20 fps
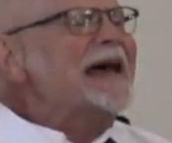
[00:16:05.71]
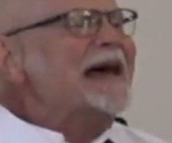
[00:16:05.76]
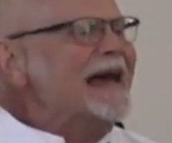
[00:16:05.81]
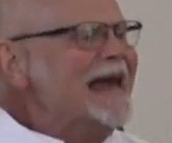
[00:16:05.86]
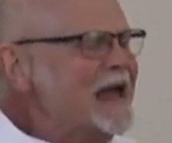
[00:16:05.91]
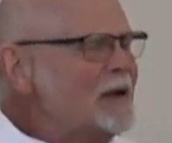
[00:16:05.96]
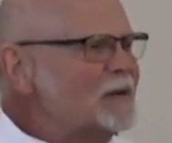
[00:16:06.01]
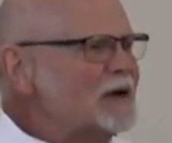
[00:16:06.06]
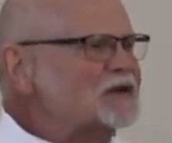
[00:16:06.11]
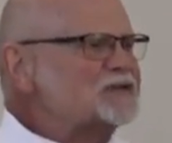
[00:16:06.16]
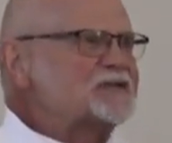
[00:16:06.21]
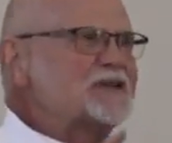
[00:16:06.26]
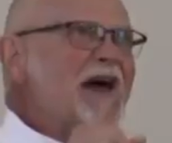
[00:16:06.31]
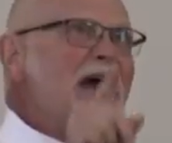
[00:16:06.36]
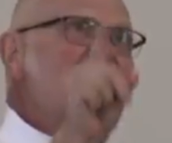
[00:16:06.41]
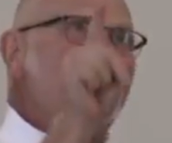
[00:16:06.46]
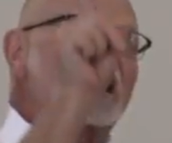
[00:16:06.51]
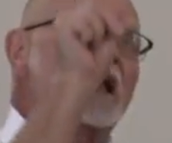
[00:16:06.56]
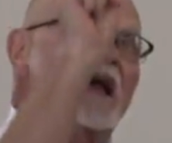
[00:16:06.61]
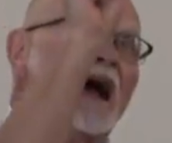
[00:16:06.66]
he was
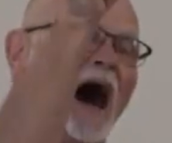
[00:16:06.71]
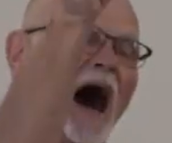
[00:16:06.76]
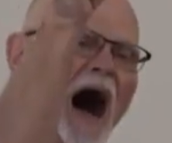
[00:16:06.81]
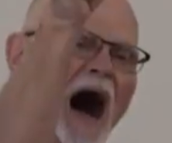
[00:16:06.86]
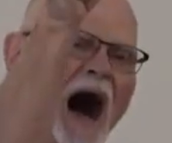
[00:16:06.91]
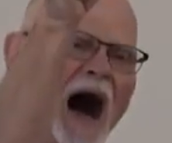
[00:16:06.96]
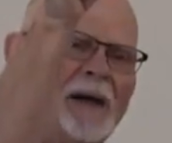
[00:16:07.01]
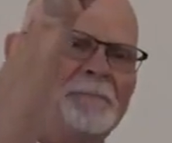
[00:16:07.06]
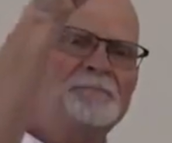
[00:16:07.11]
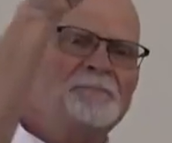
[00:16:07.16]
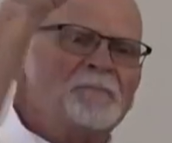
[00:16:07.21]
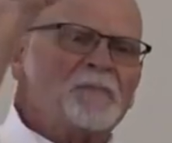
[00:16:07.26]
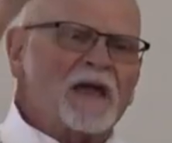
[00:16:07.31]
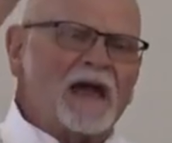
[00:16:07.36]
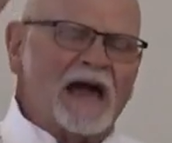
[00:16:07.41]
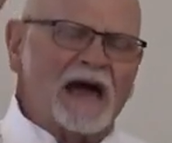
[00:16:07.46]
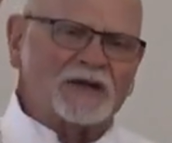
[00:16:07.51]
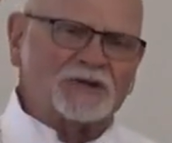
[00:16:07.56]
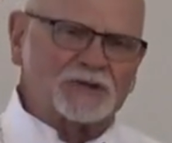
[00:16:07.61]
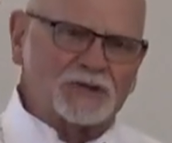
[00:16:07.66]
saying,
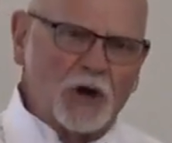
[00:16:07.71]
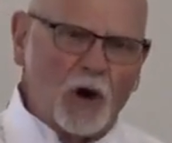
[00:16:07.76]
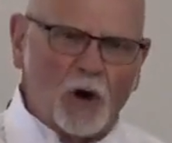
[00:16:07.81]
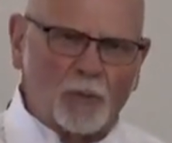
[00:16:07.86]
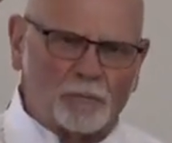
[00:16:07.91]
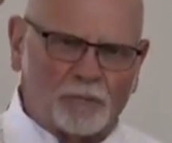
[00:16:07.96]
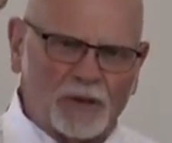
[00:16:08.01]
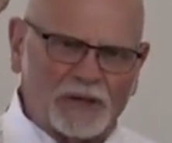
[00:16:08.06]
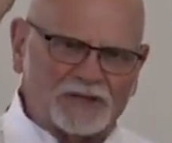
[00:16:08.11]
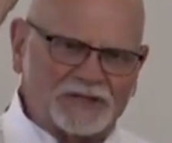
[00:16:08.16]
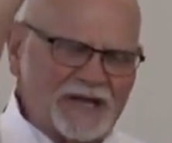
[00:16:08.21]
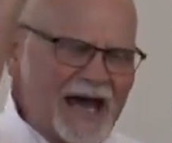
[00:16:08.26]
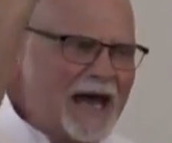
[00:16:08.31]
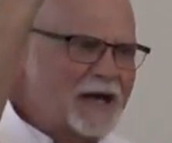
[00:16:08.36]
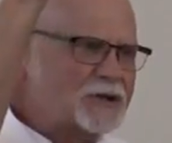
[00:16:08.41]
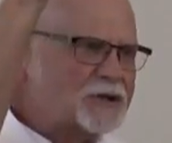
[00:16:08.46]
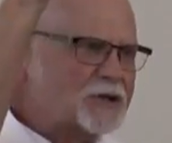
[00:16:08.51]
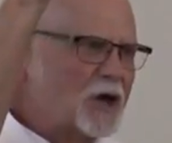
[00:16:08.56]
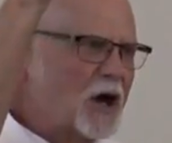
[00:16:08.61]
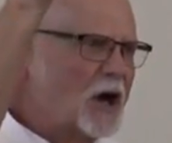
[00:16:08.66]
God, as your
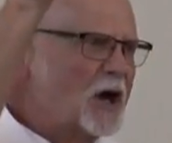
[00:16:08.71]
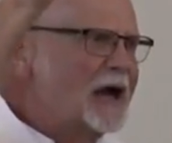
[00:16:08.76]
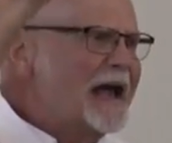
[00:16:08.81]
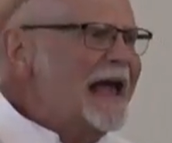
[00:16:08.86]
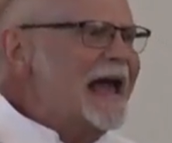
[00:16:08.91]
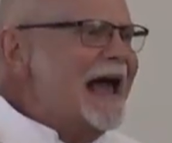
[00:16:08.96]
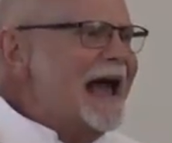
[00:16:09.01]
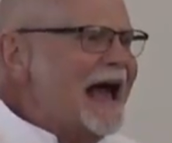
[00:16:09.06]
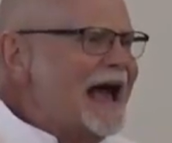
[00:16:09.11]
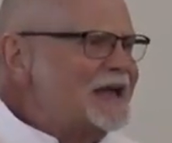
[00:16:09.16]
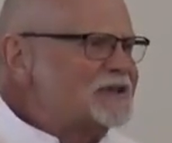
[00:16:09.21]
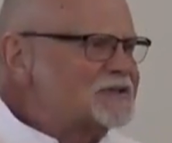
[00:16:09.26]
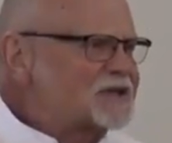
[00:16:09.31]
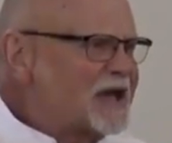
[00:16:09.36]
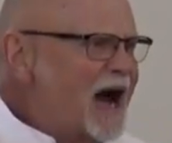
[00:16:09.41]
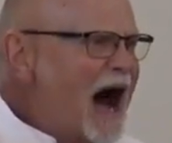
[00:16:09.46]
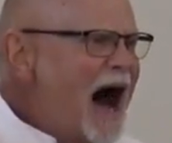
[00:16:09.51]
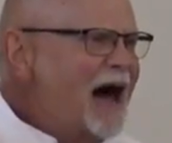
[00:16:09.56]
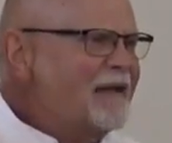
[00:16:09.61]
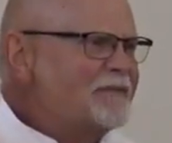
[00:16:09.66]
protector, as
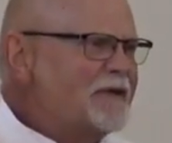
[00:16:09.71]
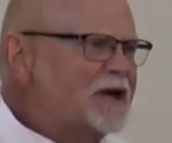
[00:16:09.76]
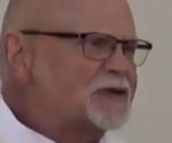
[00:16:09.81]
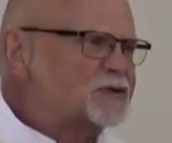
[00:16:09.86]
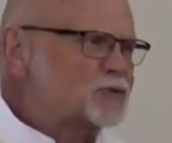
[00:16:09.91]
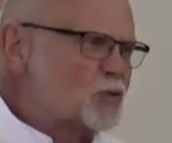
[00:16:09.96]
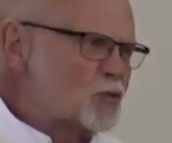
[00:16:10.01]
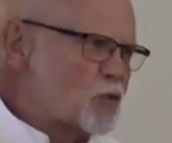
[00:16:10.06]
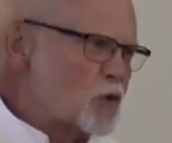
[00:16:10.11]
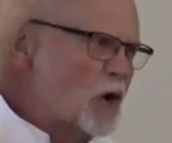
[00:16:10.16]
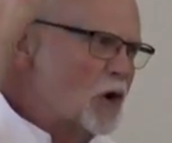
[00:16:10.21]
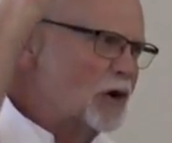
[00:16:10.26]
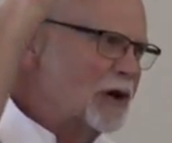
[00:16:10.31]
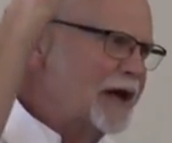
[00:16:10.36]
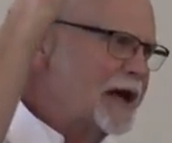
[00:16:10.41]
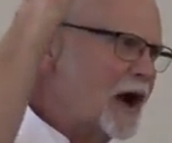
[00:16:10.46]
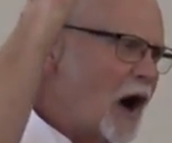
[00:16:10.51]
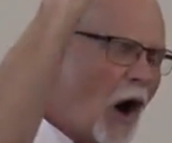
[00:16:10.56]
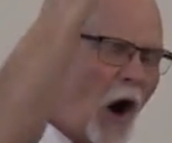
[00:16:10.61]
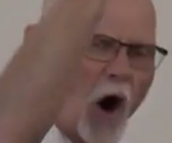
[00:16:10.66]
God that's
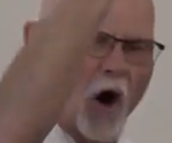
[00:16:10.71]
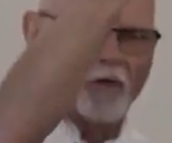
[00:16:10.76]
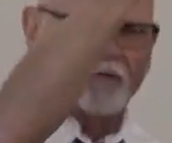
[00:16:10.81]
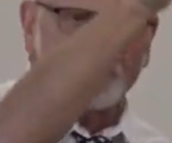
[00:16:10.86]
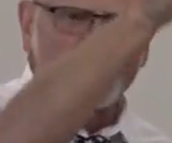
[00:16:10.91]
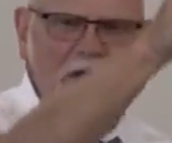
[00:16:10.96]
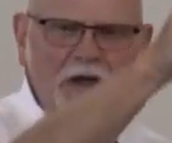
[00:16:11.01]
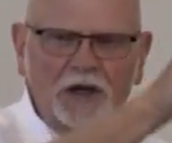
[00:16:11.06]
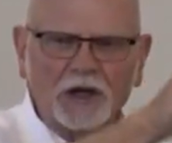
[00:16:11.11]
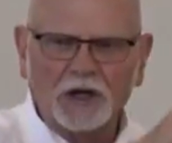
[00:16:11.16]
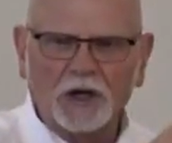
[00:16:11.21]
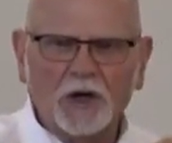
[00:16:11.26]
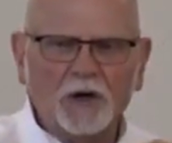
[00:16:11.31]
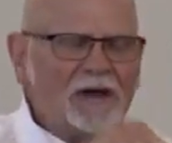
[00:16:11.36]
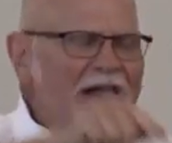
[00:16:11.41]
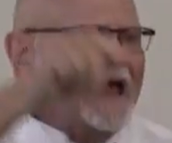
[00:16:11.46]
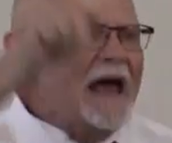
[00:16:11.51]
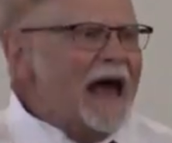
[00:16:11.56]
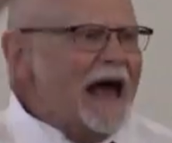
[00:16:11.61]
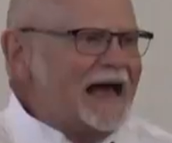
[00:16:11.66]
ruling over
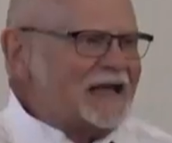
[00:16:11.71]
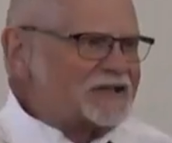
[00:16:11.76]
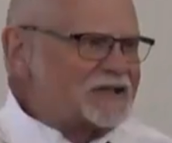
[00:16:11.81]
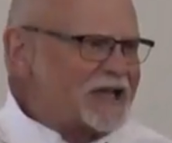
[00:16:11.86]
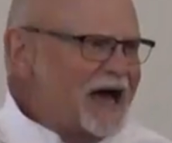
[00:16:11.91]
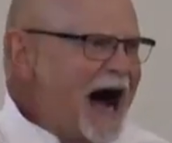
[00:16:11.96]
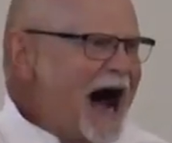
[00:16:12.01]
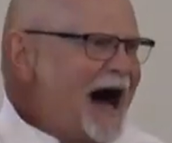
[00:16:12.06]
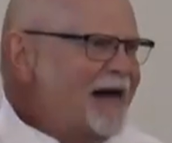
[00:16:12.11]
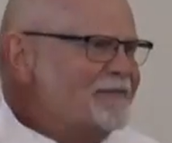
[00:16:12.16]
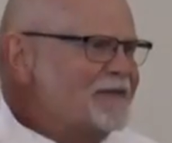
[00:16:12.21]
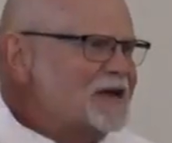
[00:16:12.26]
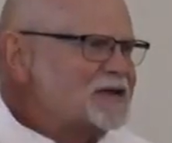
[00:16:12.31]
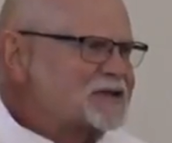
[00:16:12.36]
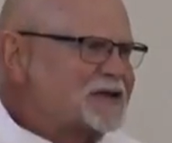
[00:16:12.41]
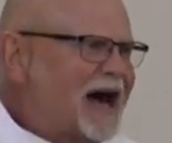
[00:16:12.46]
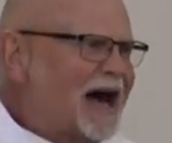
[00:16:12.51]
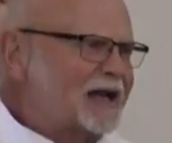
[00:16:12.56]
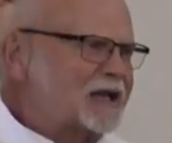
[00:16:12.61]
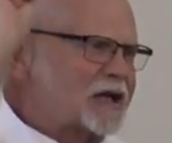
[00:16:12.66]
you, as God
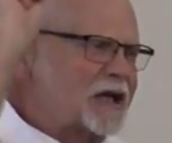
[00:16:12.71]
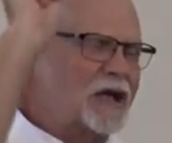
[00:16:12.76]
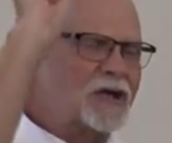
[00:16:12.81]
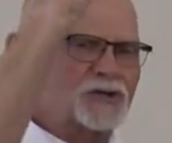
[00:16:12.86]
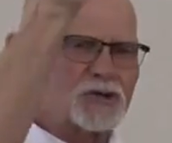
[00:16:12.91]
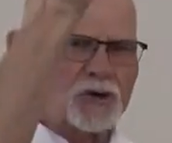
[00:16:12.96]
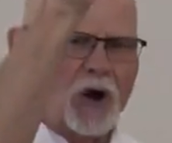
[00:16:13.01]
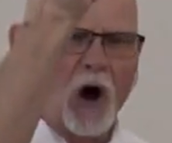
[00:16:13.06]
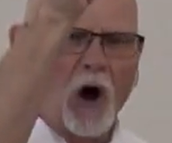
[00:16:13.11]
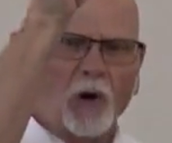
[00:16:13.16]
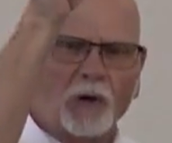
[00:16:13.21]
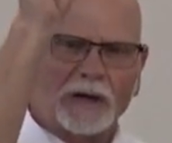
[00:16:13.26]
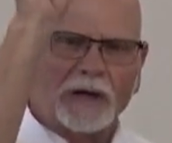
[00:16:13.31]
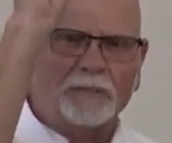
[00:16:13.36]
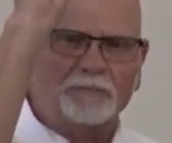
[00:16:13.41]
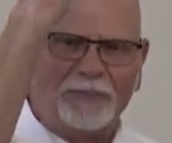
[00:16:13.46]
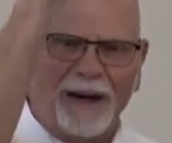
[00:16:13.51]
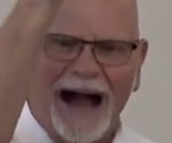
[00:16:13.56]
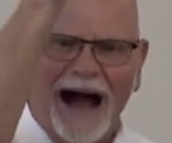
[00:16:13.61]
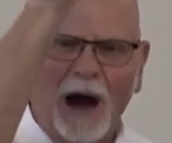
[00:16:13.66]
that's got control
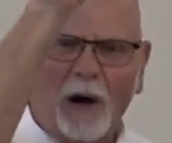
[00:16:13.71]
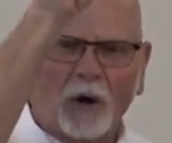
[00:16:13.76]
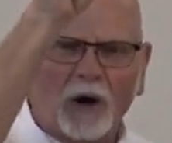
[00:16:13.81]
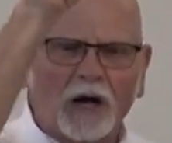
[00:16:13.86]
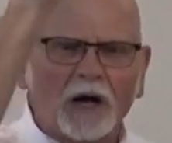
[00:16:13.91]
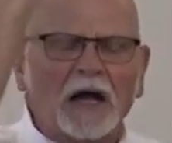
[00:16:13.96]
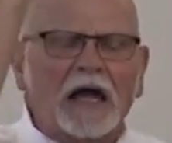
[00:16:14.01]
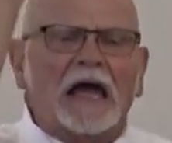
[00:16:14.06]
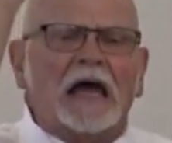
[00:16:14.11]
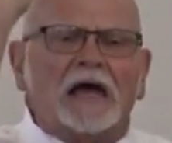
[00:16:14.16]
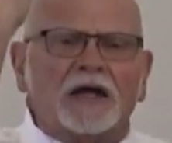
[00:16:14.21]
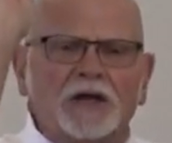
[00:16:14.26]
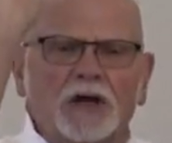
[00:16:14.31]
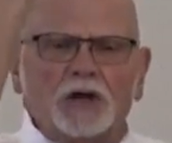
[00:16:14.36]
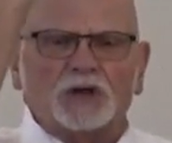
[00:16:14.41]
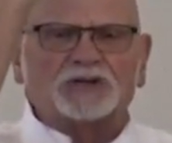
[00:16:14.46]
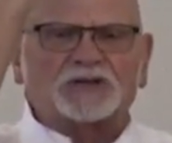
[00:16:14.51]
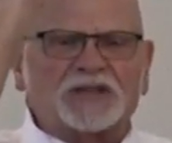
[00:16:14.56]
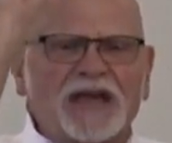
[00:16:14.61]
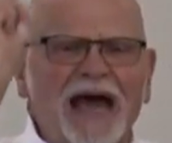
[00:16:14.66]
and power,
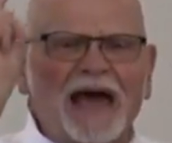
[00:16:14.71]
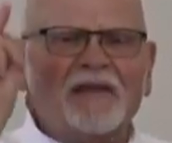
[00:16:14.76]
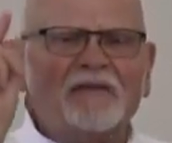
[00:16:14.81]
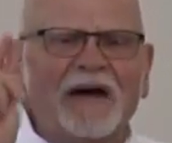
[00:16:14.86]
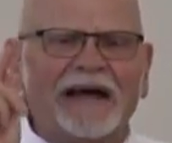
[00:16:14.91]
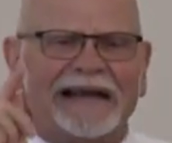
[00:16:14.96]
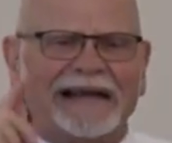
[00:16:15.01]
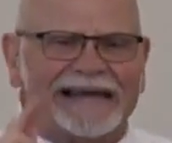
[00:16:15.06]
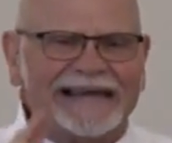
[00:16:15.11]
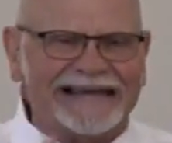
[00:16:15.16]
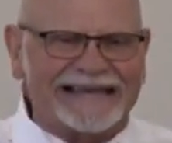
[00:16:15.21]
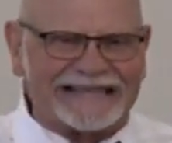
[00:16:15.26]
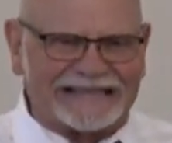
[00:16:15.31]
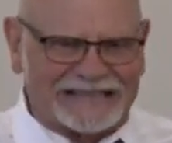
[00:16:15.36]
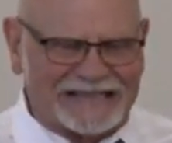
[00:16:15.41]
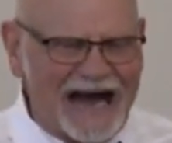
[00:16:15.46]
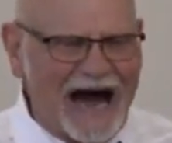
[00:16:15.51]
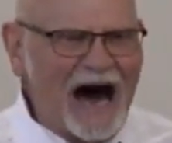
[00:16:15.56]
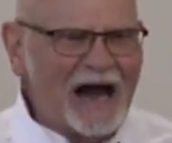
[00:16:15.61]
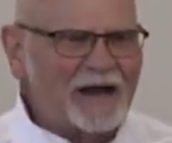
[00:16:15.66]
you say that He
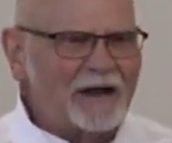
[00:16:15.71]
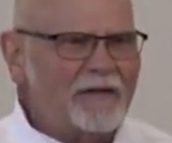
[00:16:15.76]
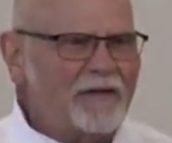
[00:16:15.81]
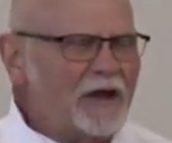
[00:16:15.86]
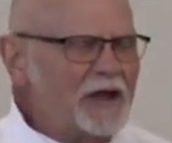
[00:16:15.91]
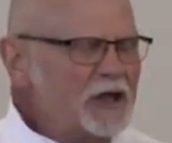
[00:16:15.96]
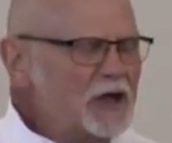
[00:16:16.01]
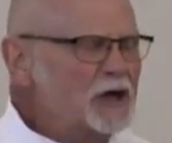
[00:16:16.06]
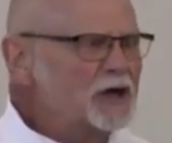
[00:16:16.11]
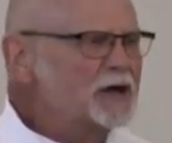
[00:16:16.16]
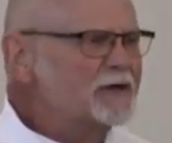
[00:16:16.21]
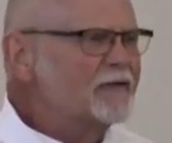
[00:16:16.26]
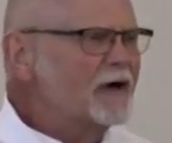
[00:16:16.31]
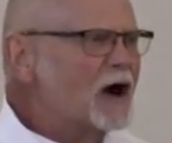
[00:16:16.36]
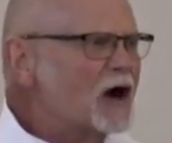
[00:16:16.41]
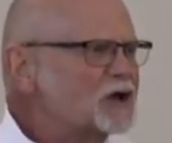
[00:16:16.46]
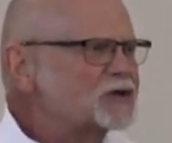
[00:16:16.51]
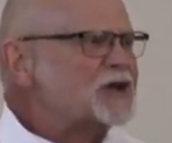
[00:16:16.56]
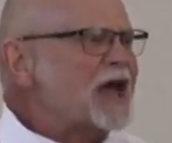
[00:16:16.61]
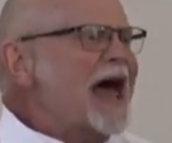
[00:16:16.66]
is God of the
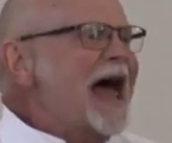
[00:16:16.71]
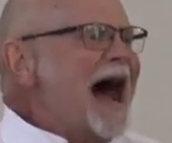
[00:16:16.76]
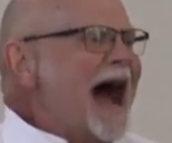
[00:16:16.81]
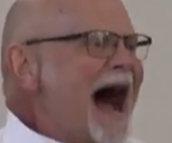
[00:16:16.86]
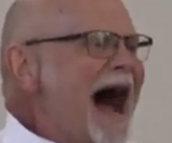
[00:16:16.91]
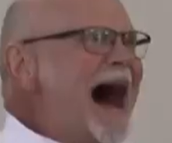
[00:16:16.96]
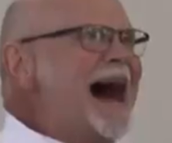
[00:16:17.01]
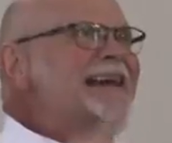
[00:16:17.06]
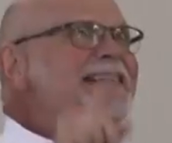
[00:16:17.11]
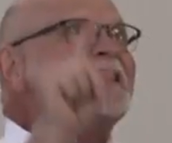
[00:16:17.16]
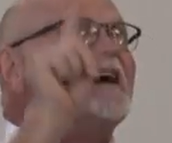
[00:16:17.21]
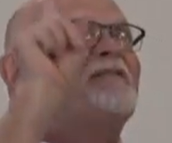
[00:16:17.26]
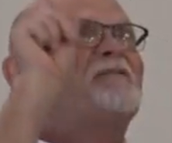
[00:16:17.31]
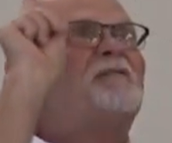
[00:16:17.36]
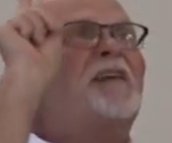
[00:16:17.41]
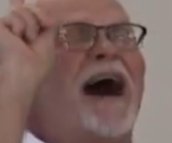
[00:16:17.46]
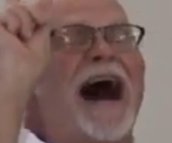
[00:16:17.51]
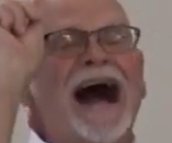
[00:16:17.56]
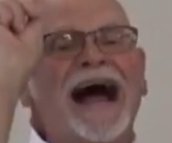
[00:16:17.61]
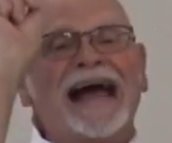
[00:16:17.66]
universe, I
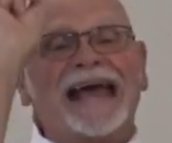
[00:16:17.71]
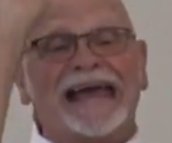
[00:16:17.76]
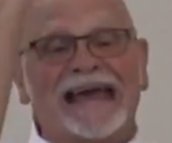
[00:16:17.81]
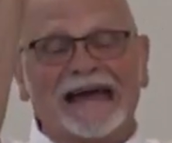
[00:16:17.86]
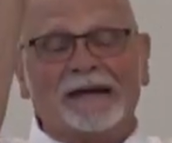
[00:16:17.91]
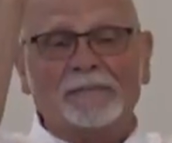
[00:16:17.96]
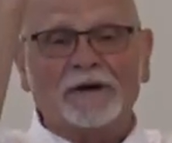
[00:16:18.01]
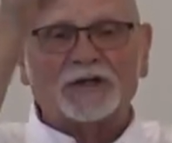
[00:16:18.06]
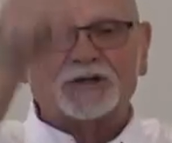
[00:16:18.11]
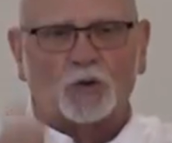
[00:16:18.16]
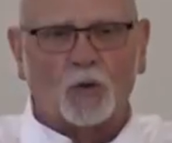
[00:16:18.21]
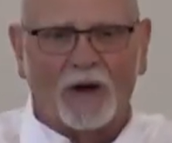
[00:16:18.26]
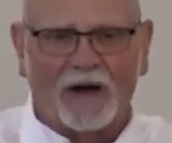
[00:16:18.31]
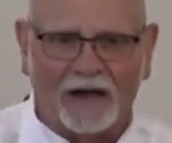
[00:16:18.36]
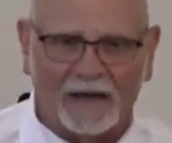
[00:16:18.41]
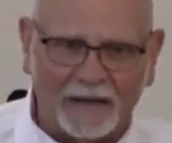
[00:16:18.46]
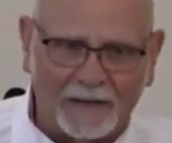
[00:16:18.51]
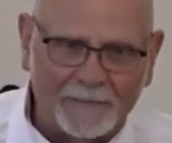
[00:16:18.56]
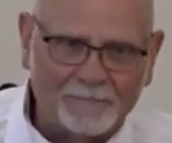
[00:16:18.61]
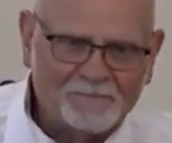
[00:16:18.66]
defy Him as
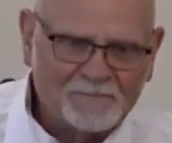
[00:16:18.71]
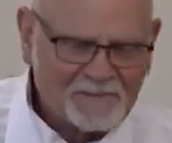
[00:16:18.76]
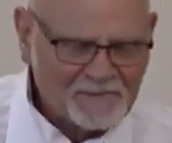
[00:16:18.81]
well.